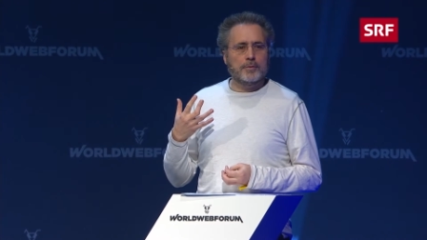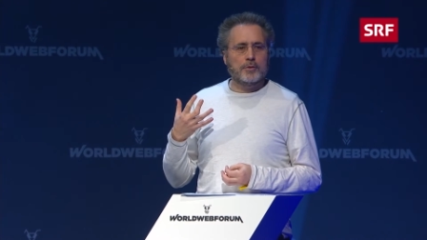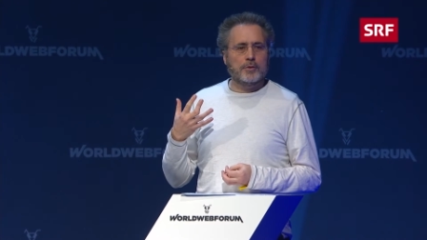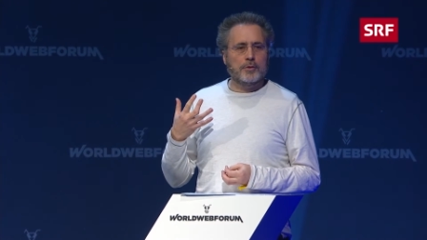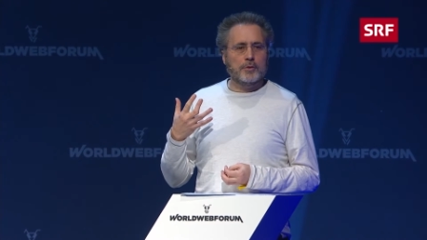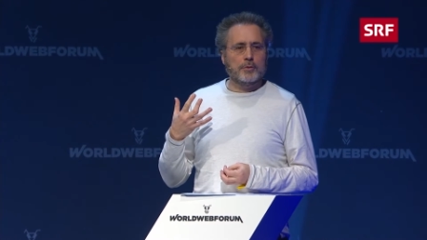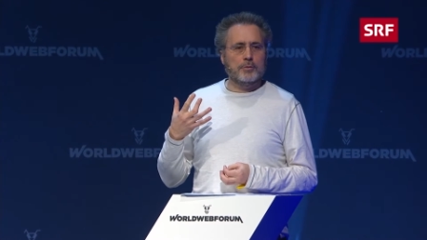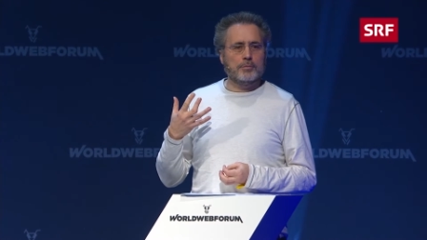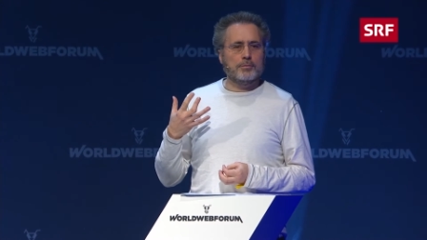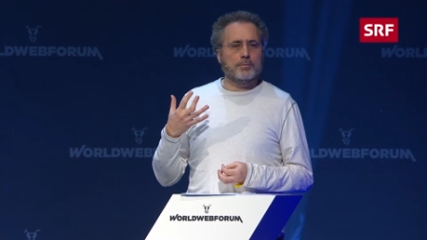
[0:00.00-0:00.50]

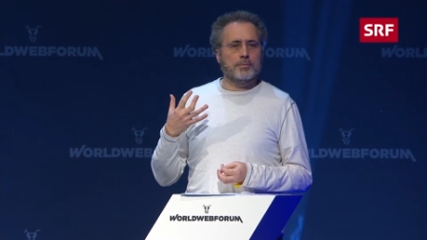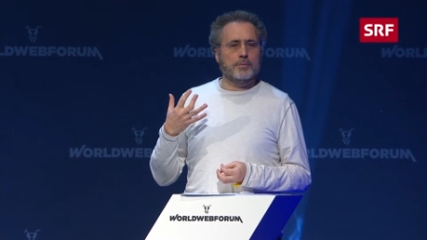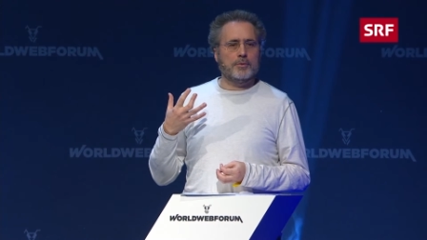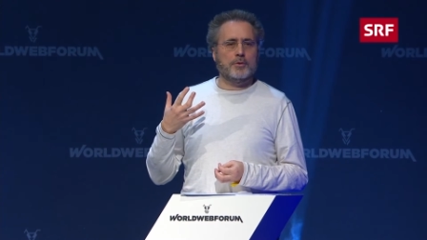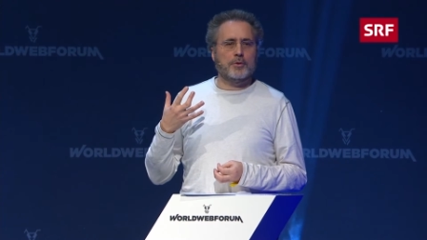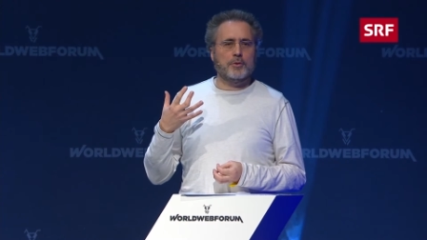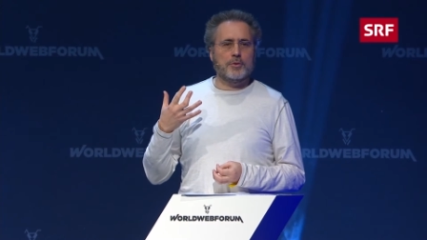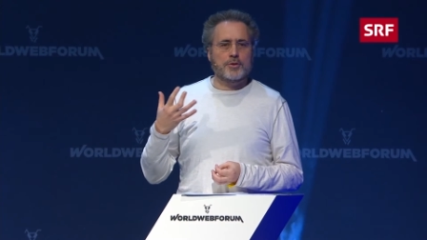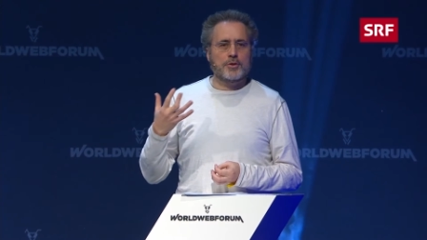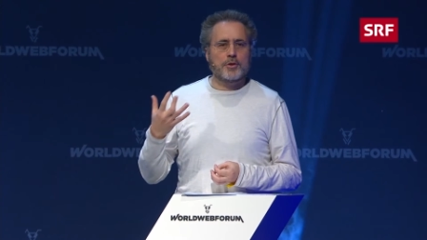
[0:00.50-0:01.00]
to,
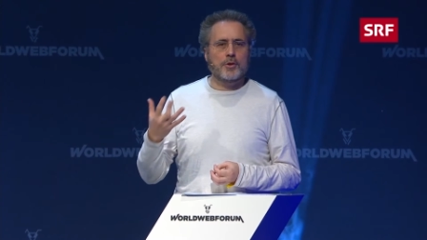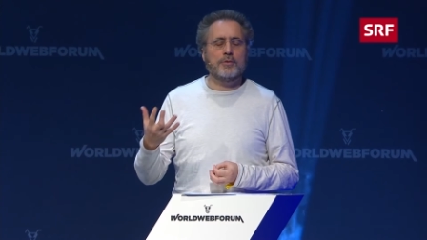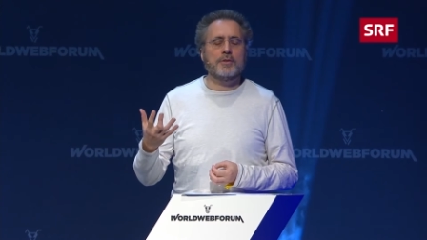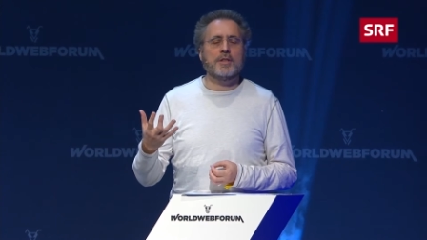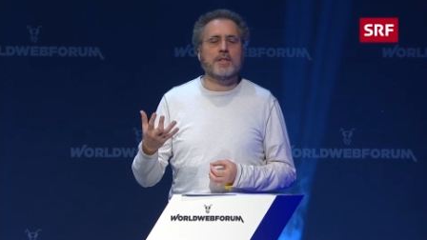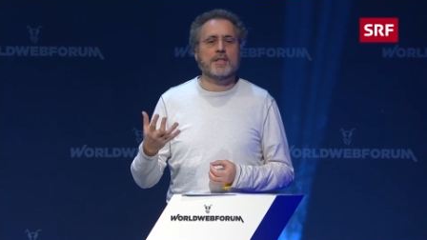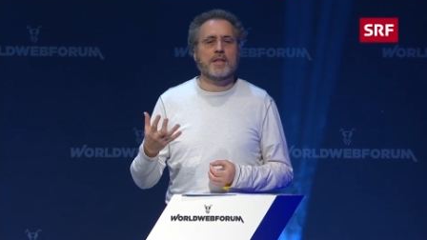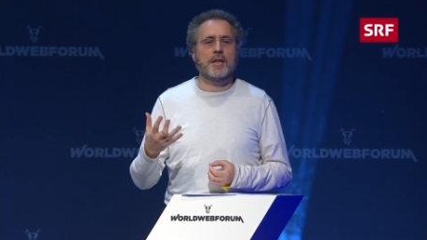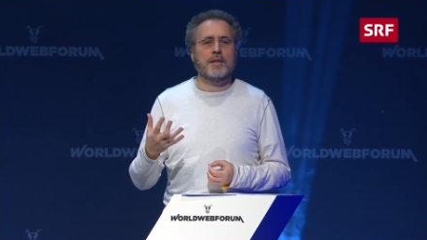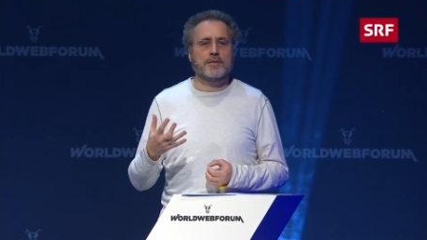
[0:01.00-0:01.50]
to serve
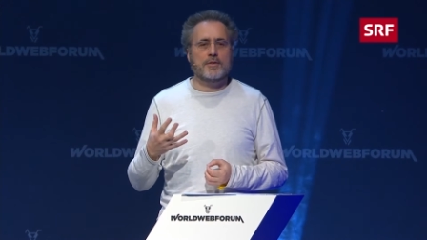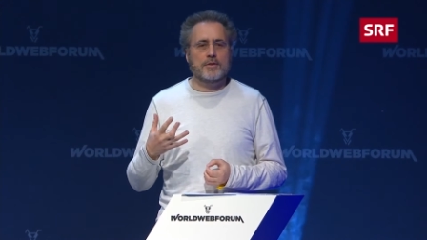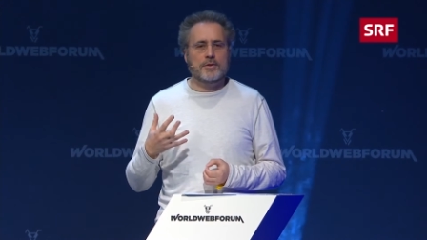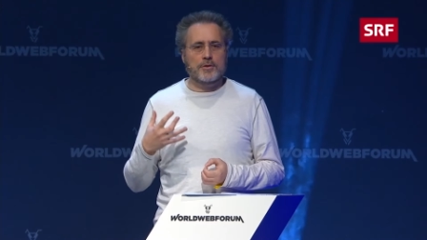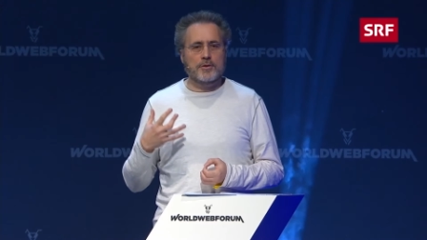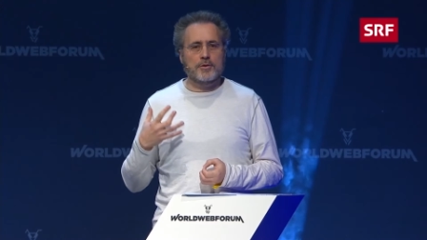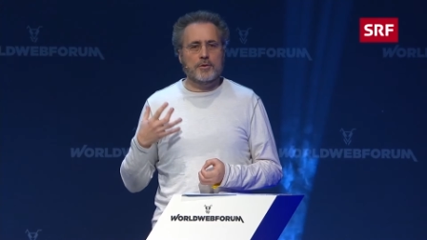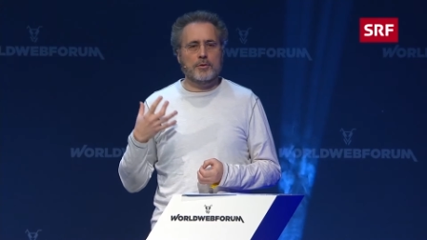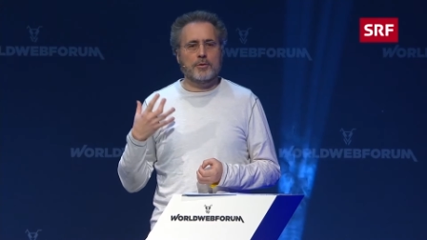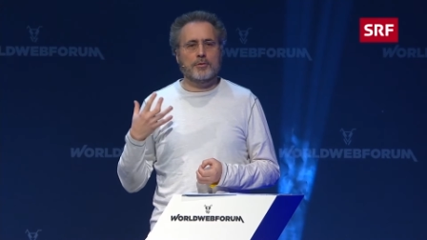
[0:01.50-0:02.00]
these
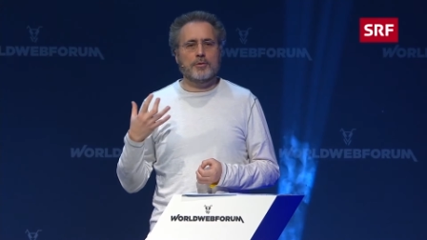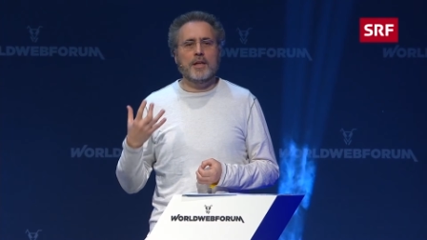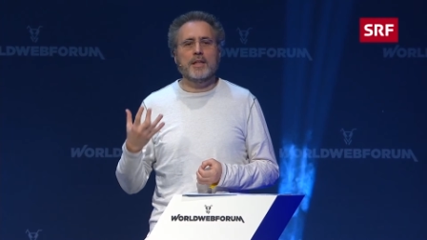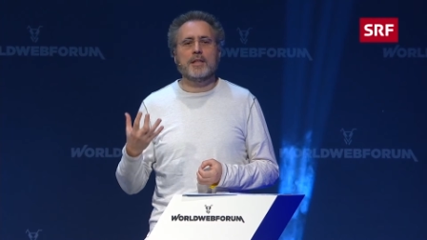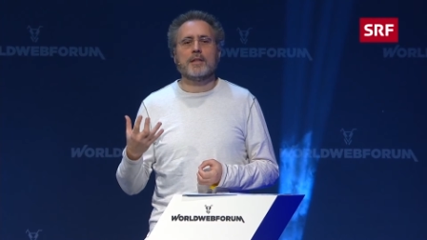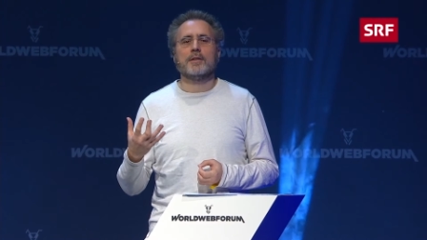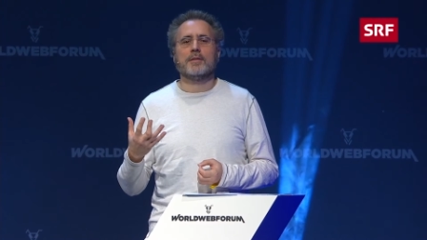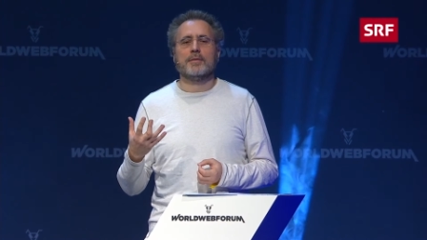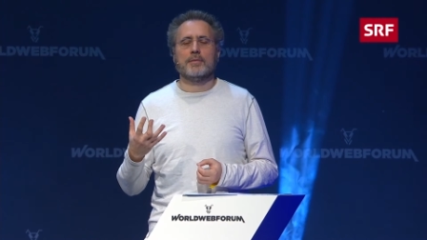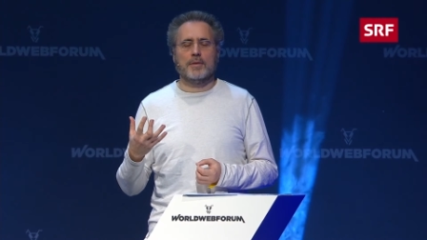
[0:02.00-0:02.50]
answers, to create
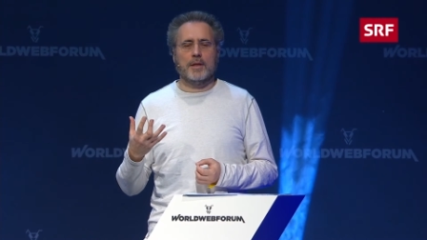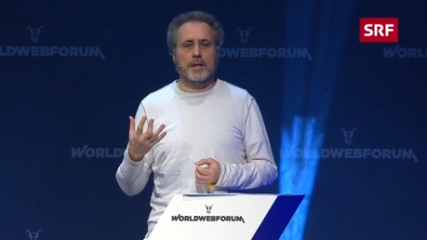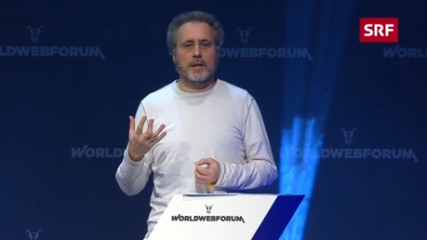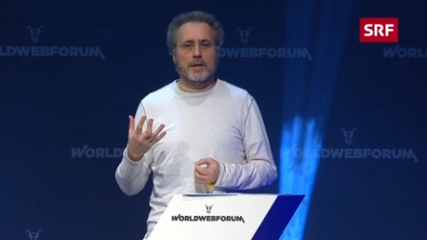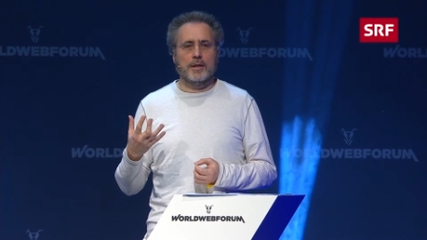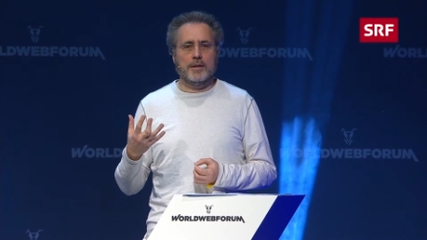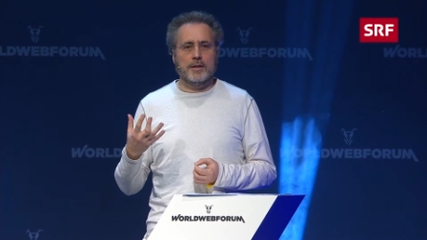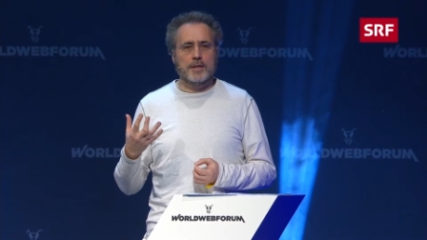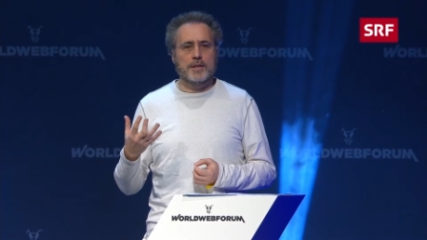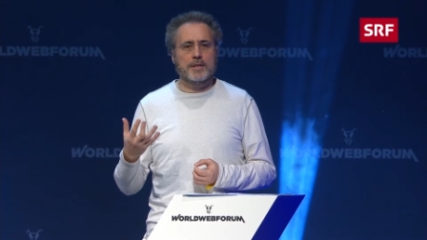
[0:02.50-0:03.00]

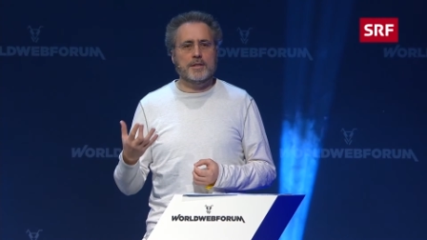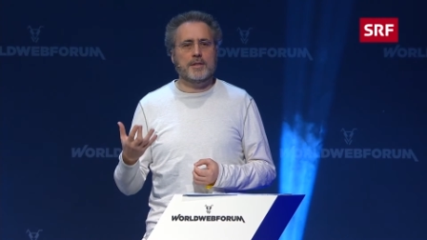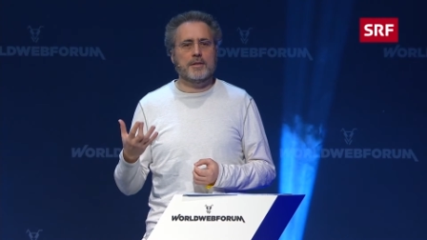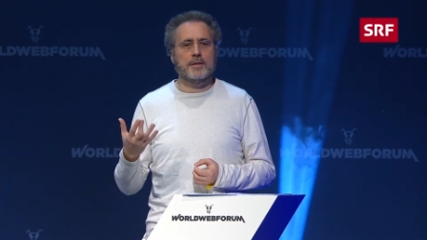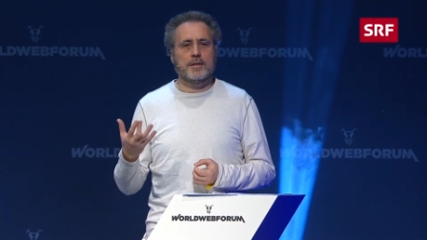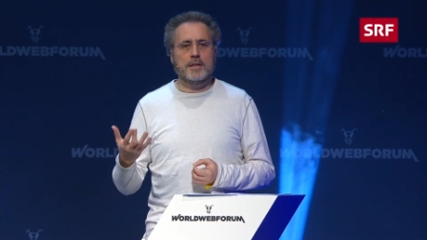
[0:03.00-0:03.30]
uh, these,